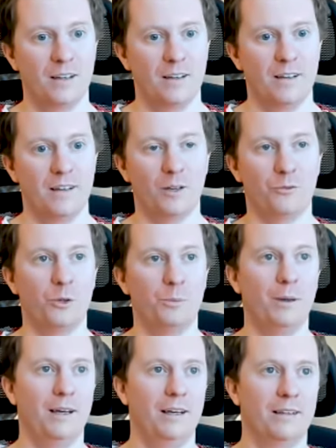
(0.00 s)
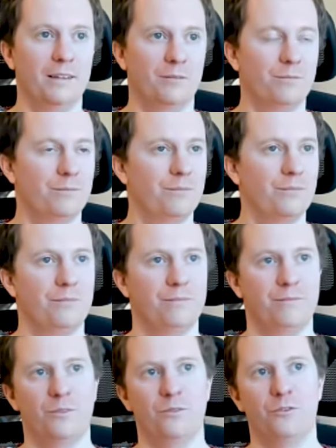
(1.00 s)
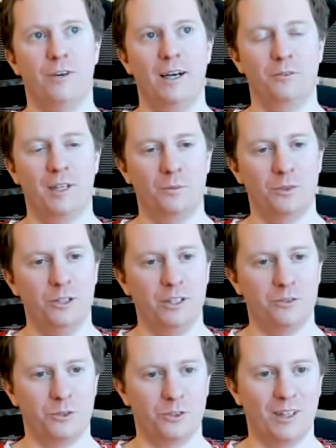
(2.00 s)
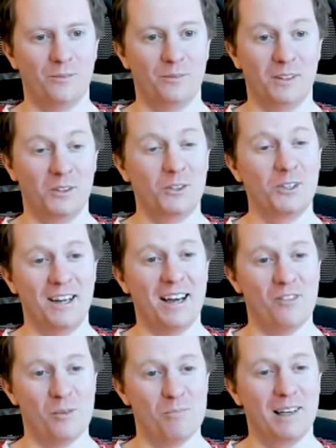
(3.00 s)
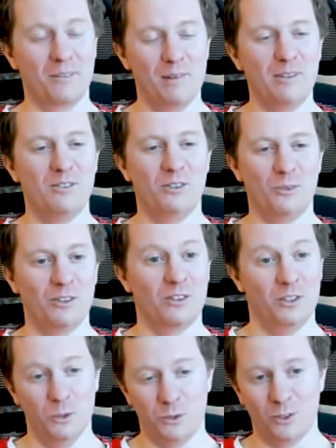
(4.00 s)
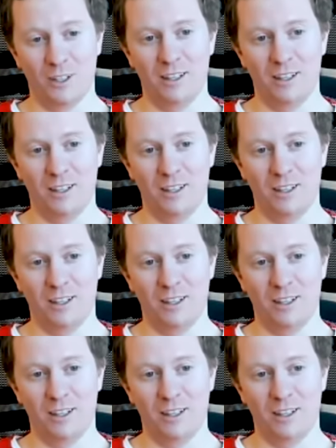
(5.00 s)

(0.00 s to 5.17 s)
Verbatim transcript: If you're paying five times earnings for something, you're going to have a big business risk usually.